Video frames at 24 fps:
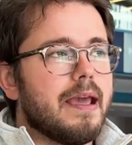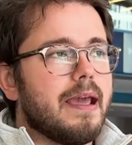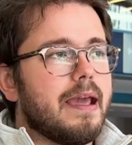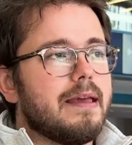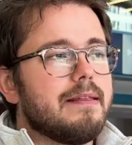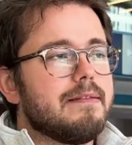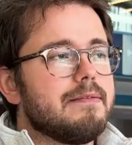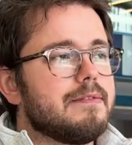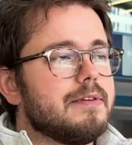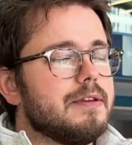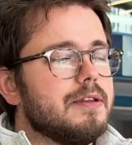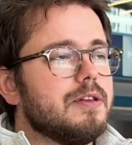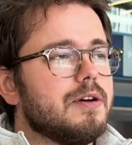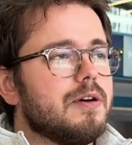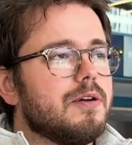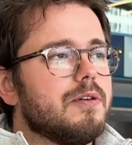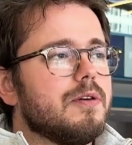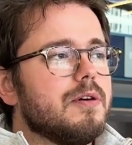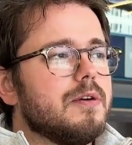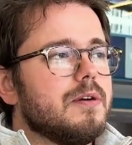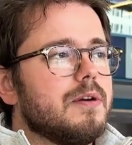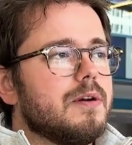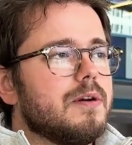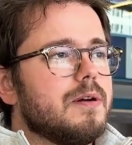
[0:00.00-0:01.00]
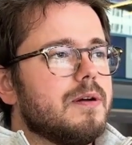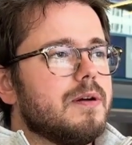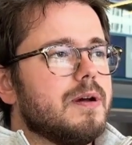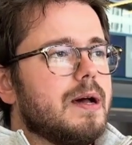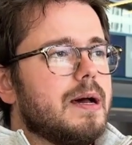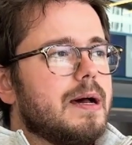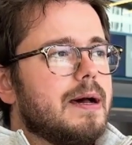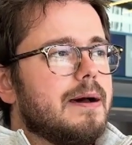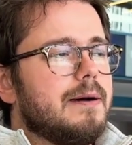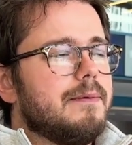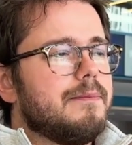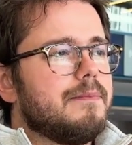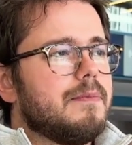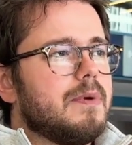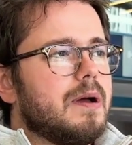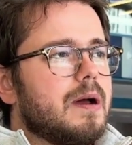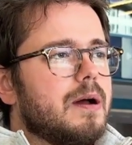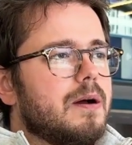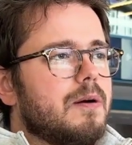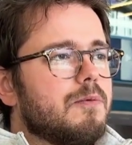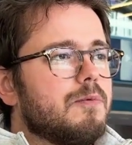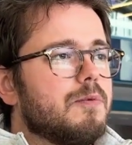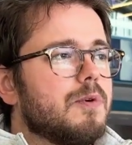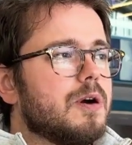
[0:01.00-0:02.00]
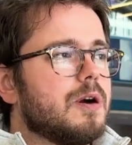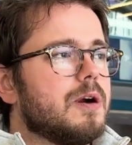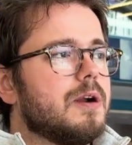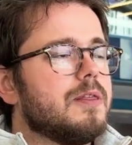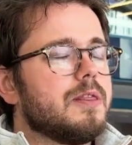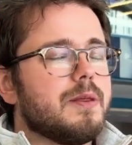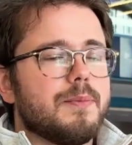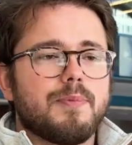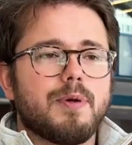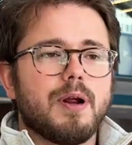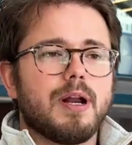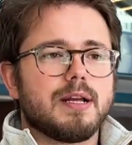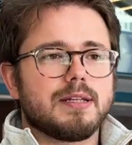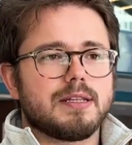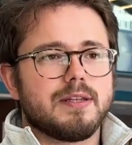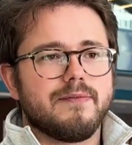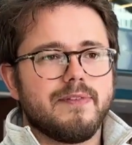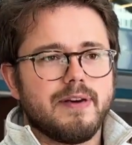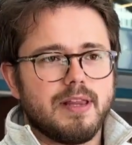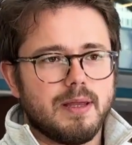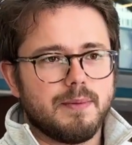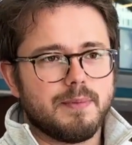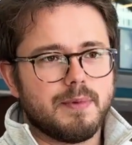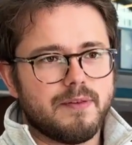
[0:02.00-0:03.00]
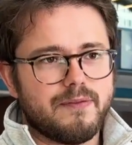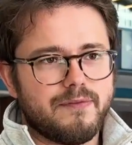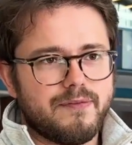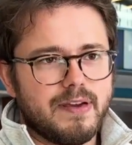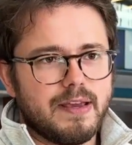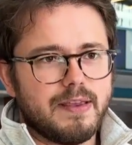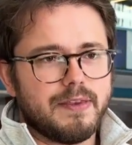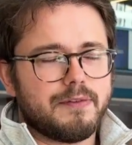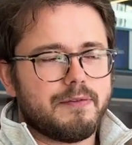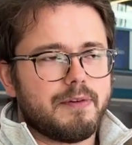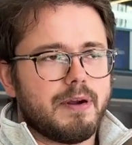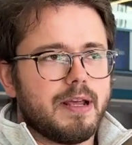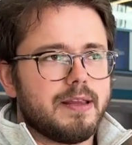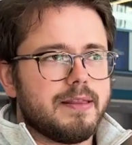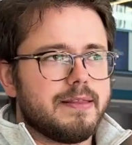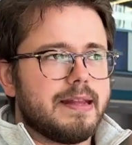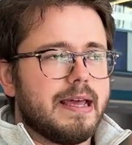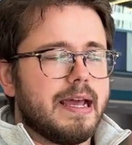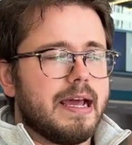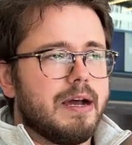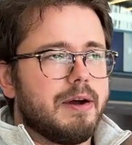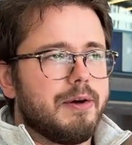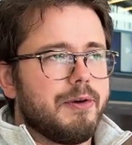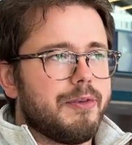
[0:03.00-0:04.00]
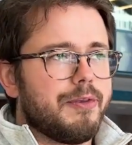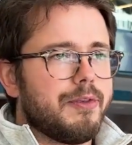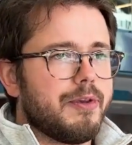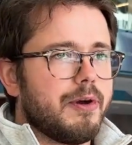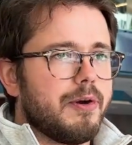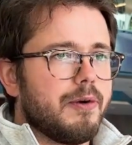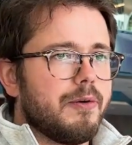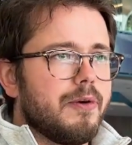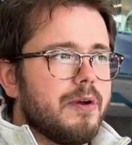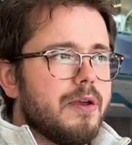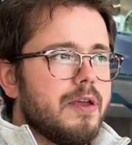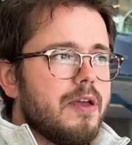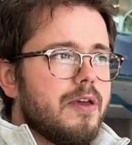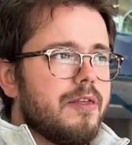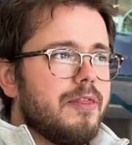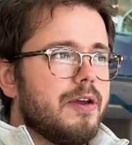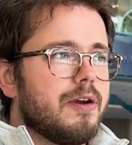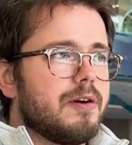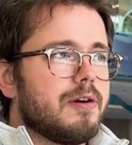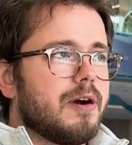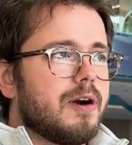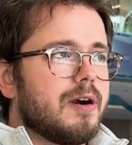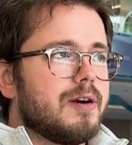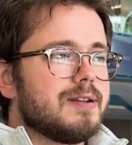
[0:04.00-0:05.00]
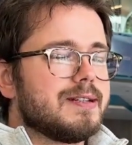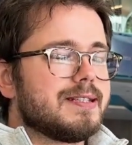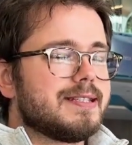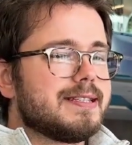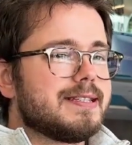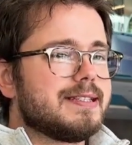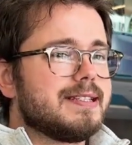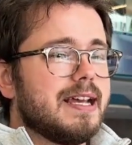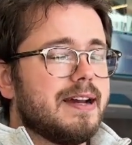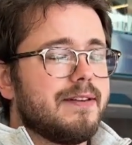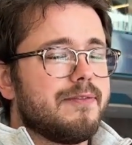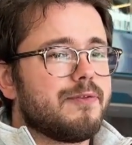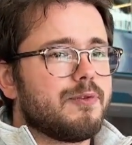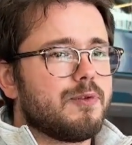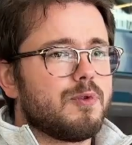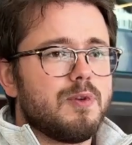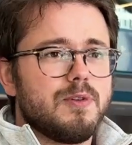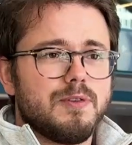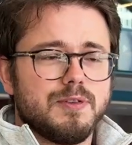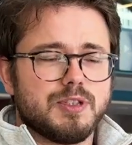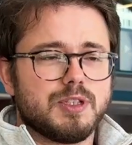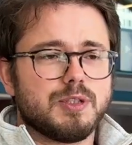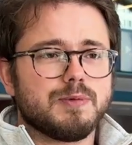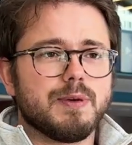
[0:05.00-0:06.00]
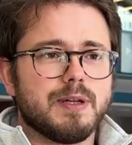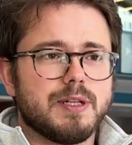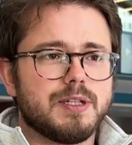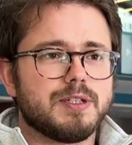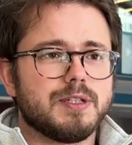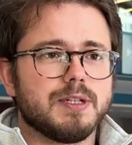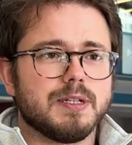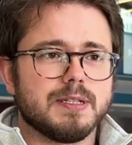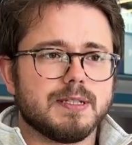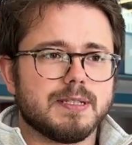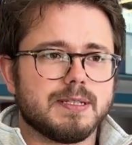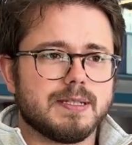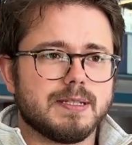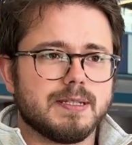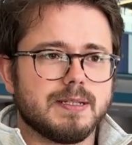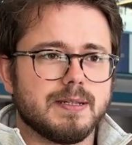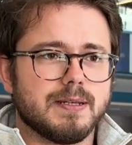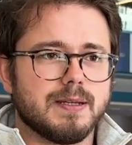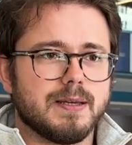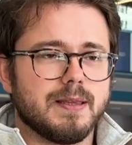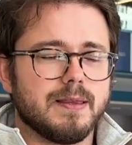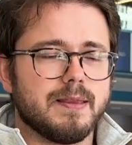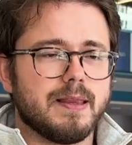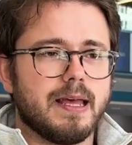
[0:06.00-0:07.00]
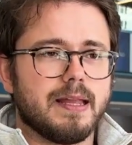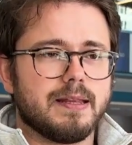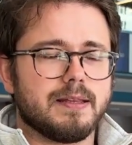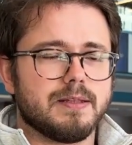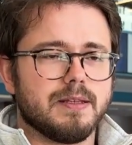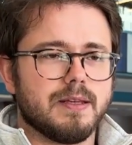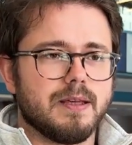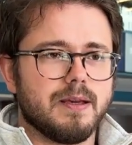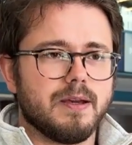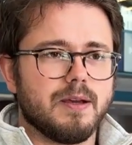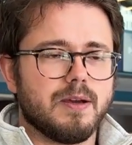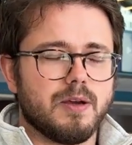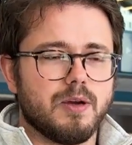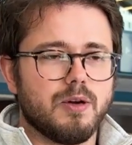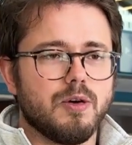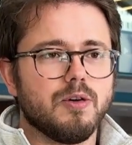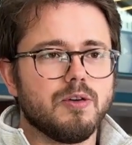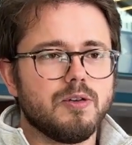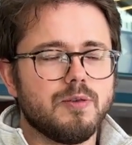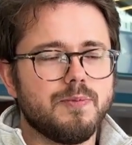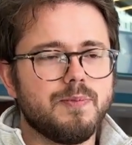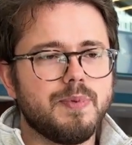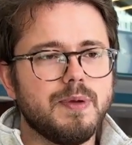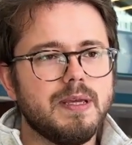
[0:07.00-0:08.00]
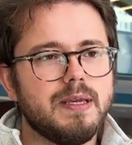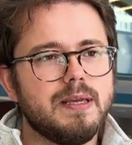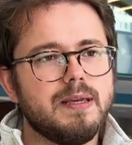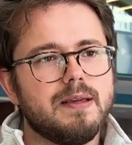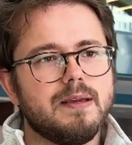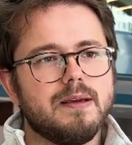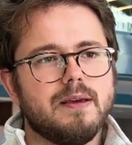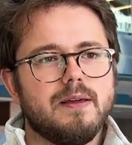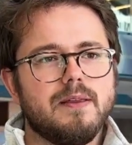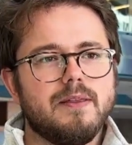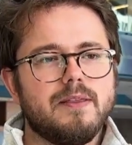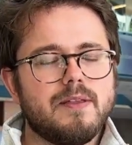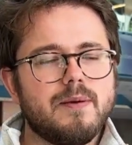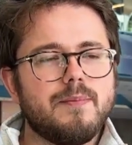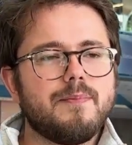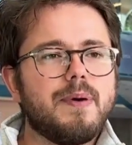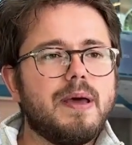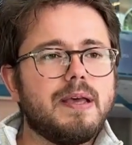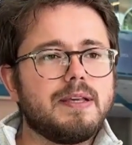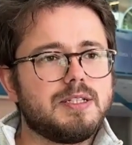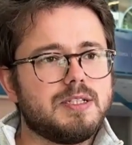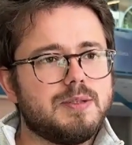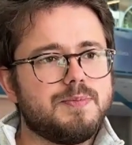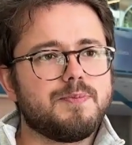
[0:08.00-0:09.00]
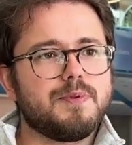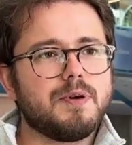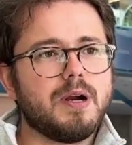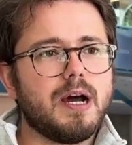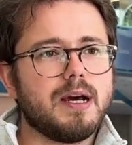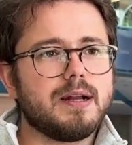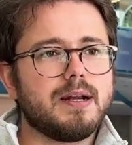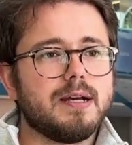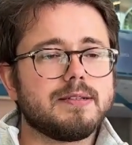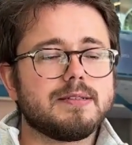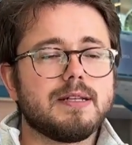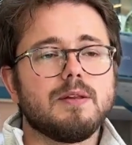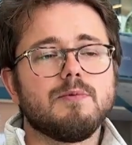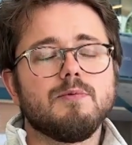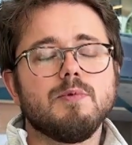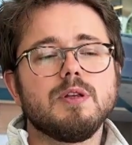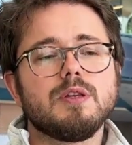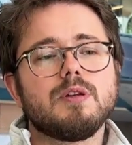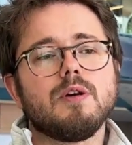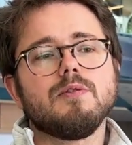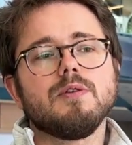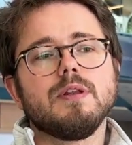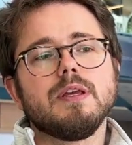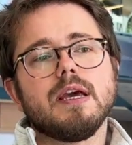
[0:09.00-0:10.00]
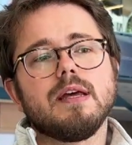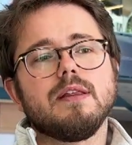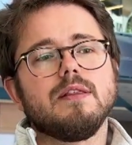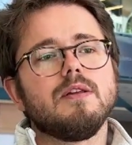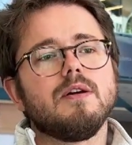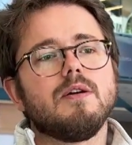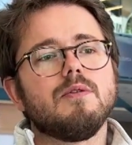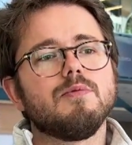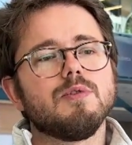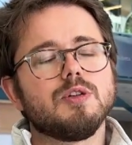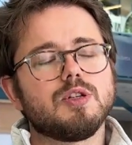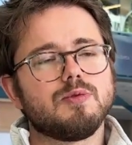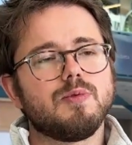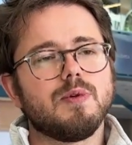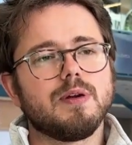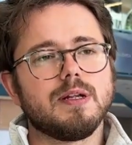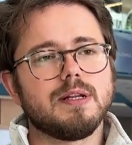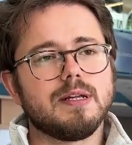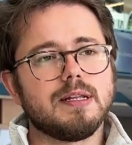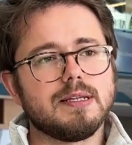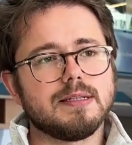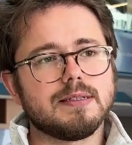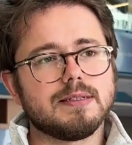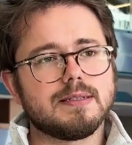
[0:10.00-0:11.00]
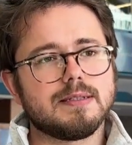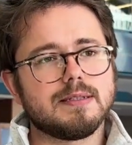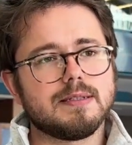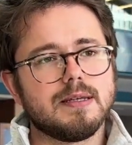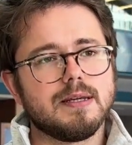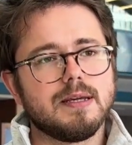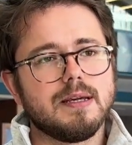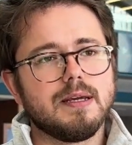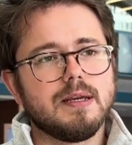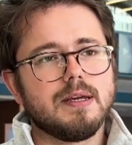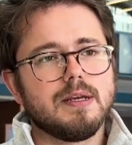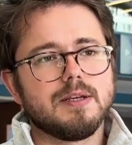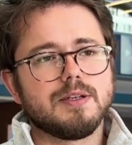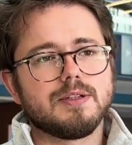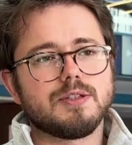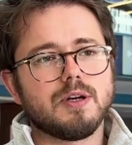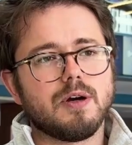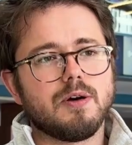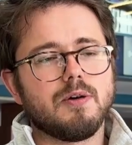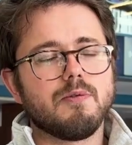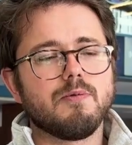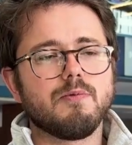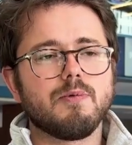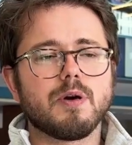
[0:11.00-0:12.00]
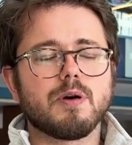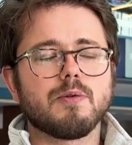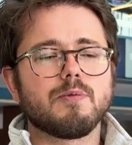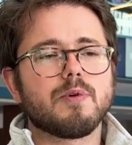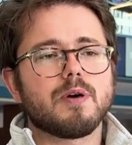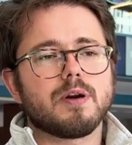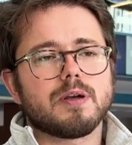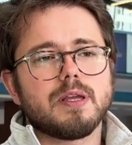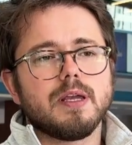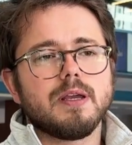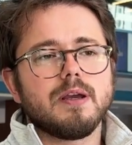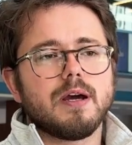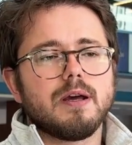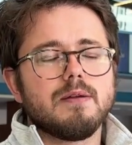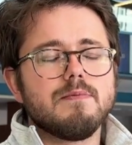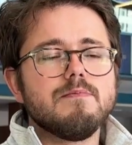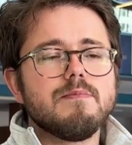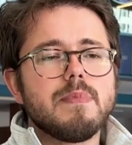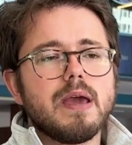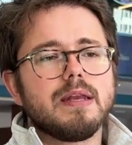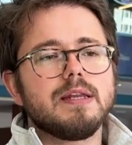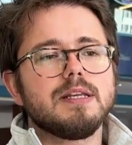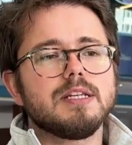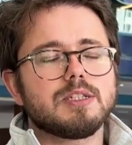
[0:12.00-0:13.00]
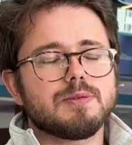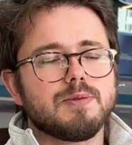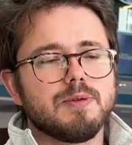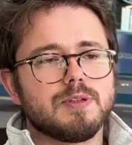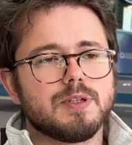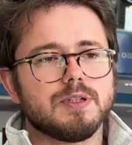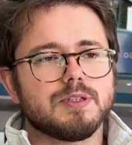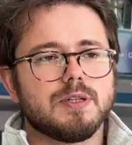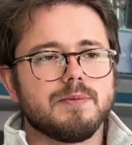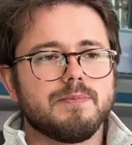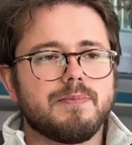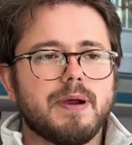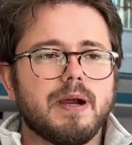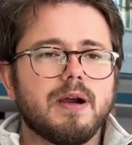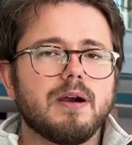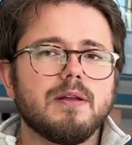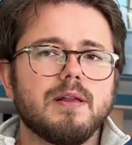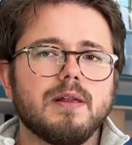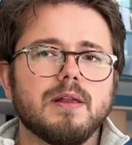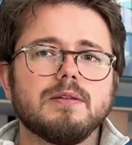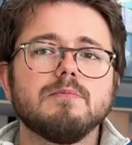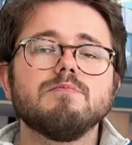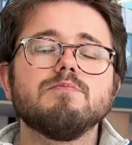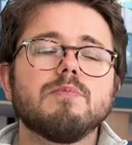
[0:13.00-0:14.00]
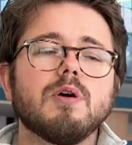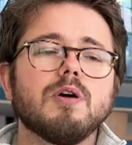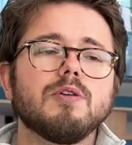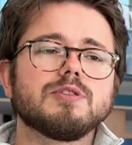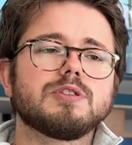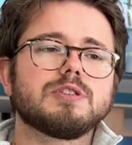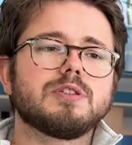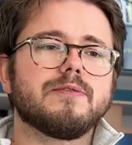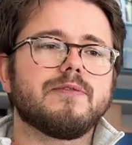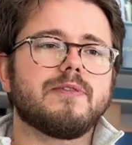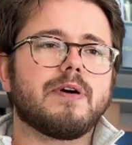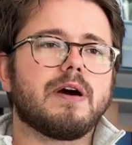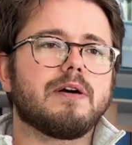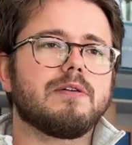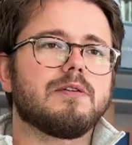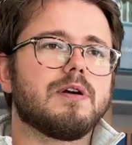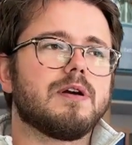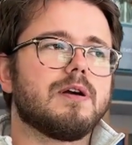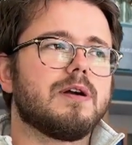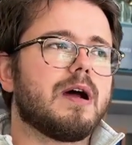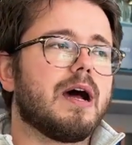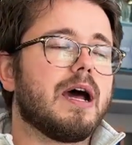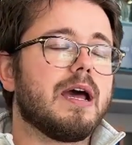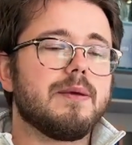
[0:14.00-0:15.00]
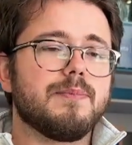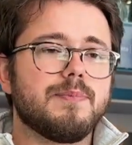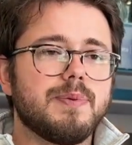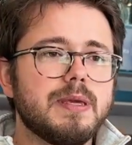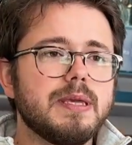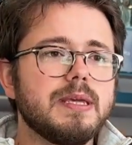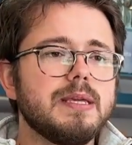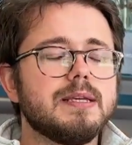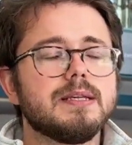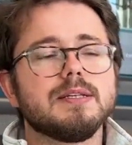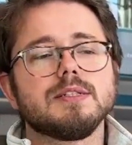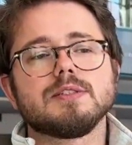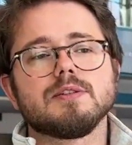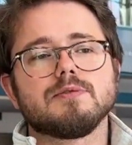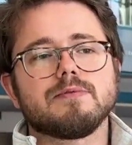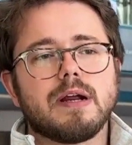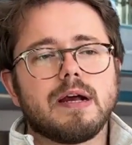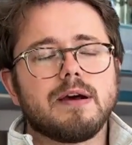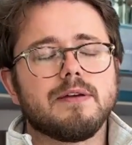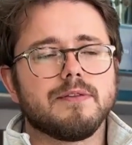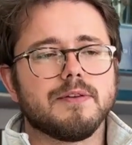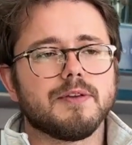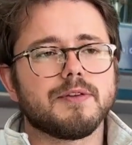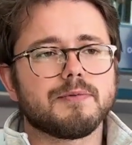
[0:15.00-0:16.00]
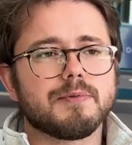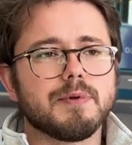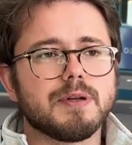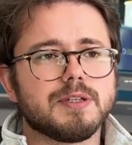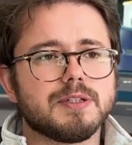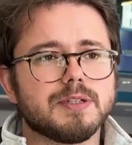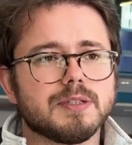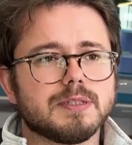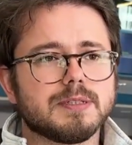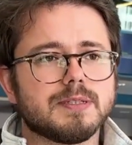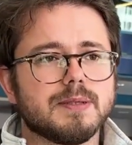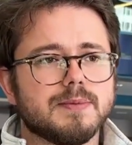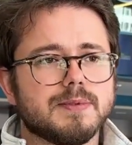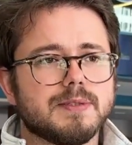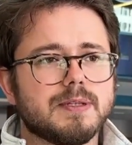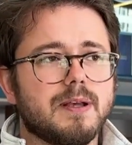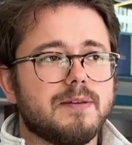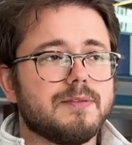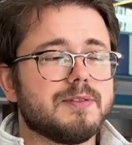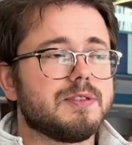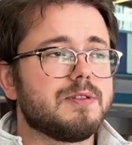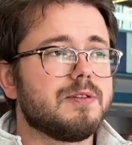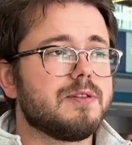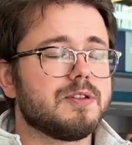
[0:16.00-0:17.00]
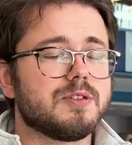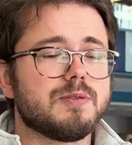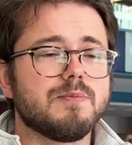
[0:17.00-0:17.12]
And we're in the product development phase right now, so there are several switches that could be the best product, and we don't yet know which one it is. Okay. So we're working on many switches in parallel, and most of our IP is around the switches themselves. So there's